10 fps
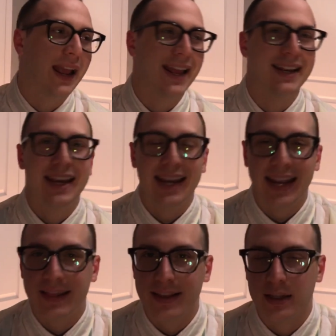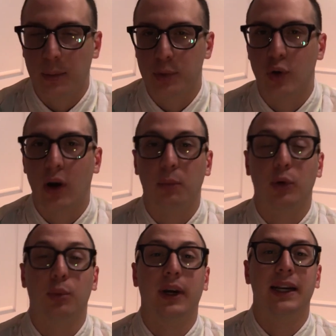And in this episode, I'm going
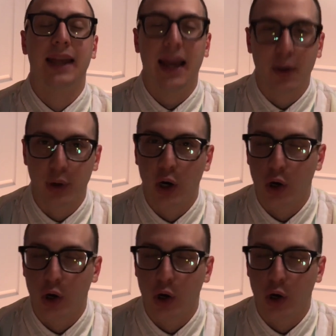to break down